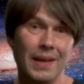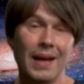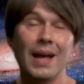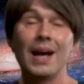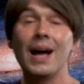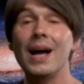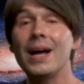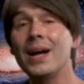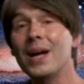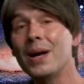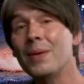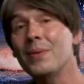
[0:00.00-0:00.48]

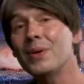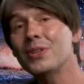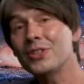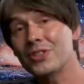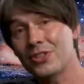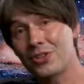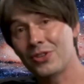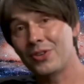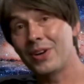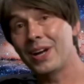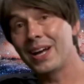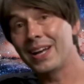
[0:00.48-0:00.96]
and I must
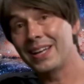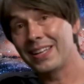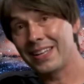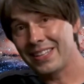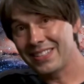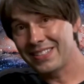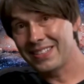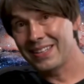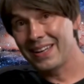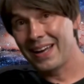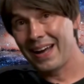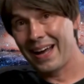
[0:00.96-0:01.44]

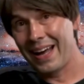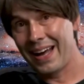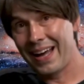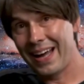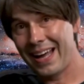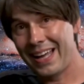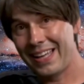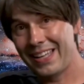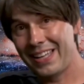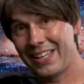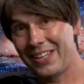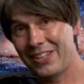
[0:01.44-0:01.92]
stress,
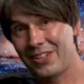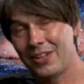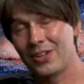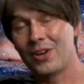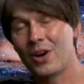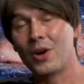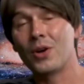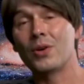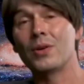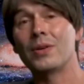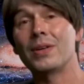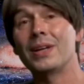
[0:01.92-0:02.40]
it is
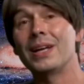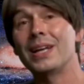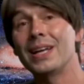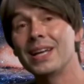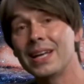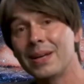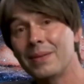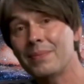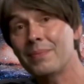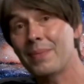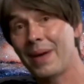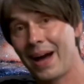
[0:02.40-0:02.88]
not the
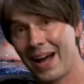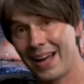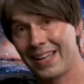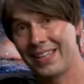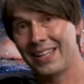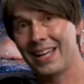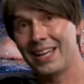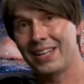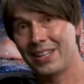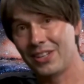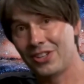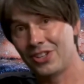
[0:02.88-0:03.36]
impact
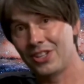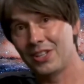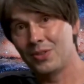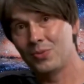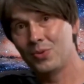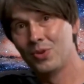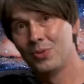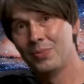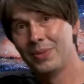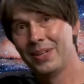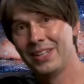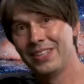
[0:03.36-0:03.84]
energy
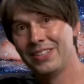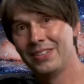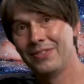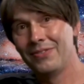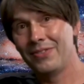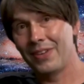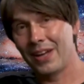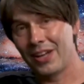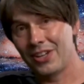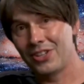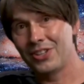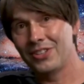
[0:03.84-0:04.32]
would be
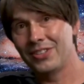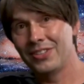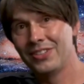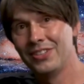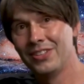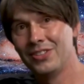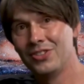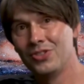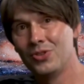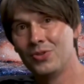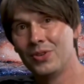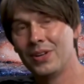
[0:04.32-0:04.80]
sufficient
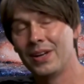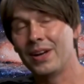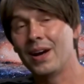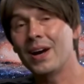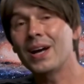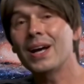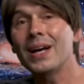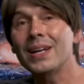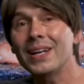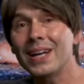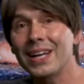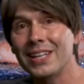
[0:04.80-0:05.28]
to
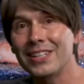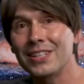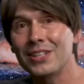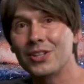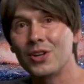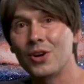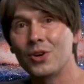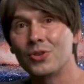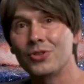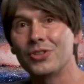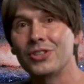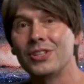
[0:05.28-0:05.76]
annihilate a
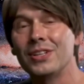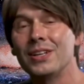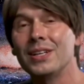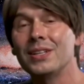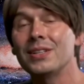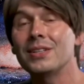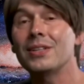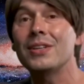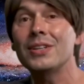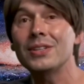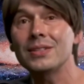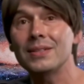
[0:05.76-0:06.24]

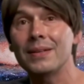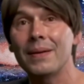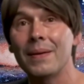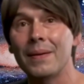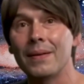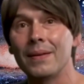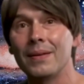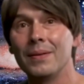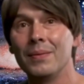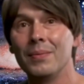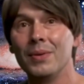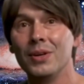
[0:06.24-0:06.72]
continent.
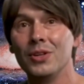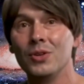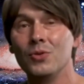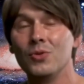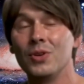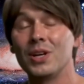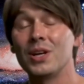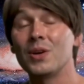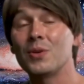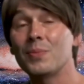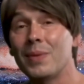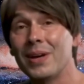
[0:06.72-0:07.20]
But the
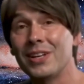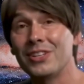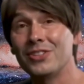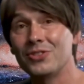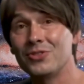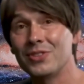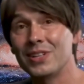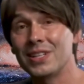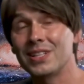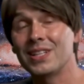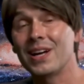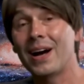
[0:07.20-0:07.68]
real
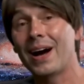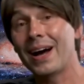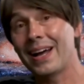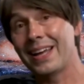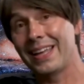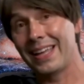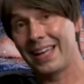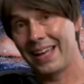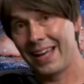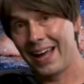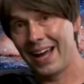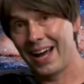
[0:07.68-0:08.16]
mystery
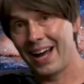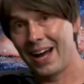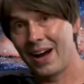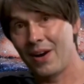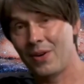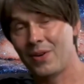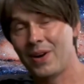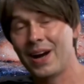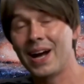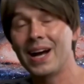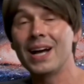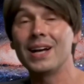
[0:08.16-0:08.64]
lies in
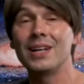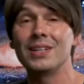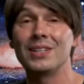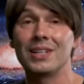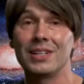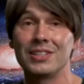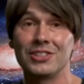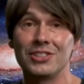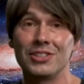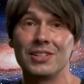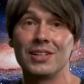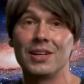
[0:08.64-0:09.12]
how
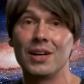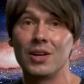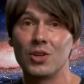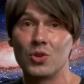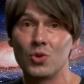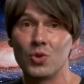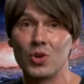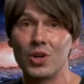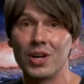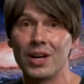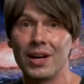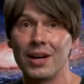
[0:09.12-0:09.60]
Atlas
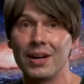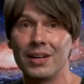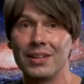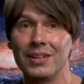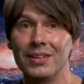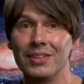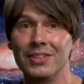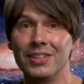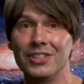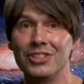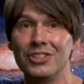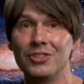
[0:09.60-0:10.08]
acquired
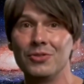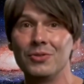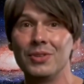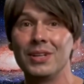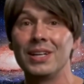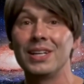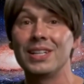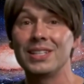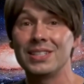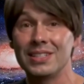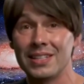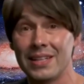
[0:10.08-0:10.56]
this
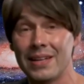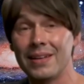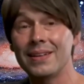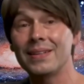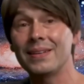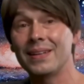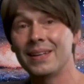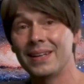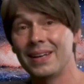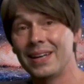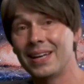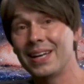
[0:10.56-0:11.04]
speed.
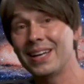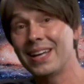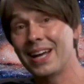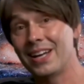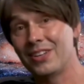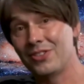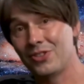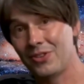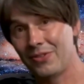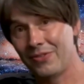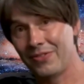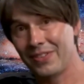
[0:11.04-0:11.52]
In
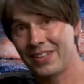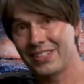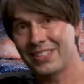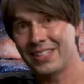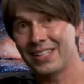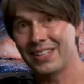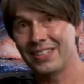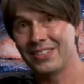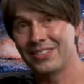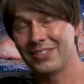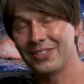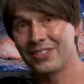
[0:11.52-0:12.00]

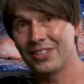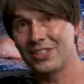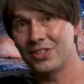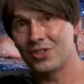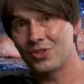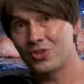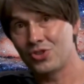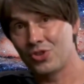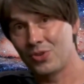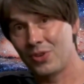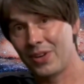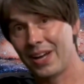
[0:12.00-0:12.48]
astrophysics, the
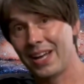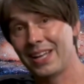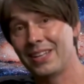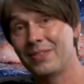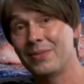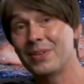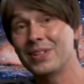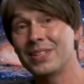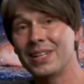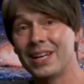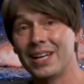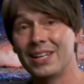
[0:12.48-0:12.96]
usual
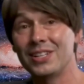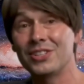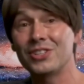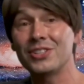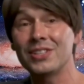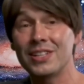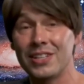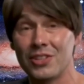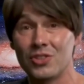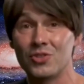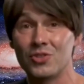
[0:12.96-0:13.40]
explanation is